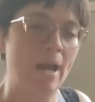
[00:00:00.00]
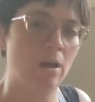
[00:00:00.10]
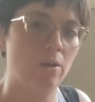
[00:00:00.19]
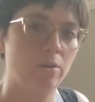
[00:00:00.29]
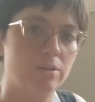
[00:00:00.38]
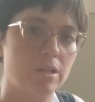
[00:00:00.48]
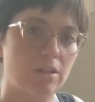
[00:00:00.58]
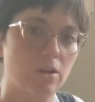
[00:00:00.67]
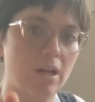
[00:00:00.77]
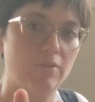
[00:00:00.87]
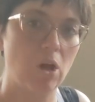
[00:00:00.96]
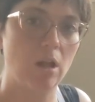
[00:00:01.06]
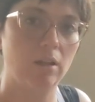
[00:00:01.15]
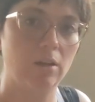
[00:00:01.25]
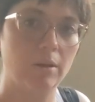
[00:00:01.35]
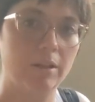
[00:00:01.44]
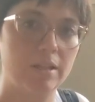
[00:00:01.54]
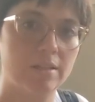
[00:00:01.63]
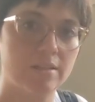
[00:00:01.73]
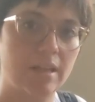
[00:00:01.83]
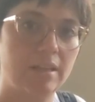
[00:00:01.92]
round and they're kind of hollow on the
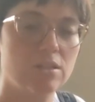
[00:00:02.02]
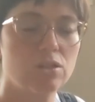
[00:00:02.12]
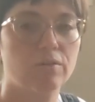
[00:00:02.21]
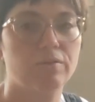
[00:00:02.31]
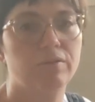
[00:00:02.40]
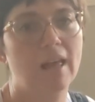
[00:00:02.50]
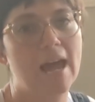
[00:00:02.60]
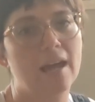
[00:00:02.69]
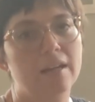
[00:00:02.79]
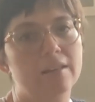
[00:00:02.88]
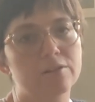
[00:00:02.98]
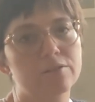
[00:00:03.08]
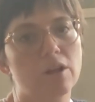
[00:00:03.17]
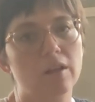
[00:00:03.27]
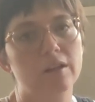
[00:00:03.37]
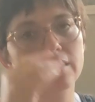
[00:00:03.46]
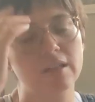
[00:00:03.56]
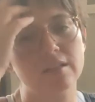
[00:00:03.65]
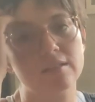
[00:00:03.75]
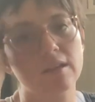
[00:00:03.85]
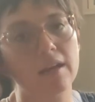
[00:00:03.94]
inside? These are flat and they're solid on the
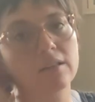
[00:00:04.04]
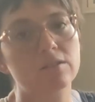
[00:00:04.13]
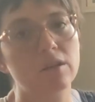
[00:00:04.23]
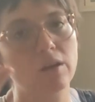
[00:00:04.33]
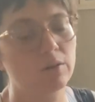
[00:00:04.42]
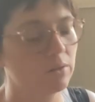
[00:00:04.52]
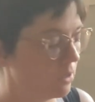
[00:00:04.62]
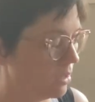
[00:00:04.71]
inside, so.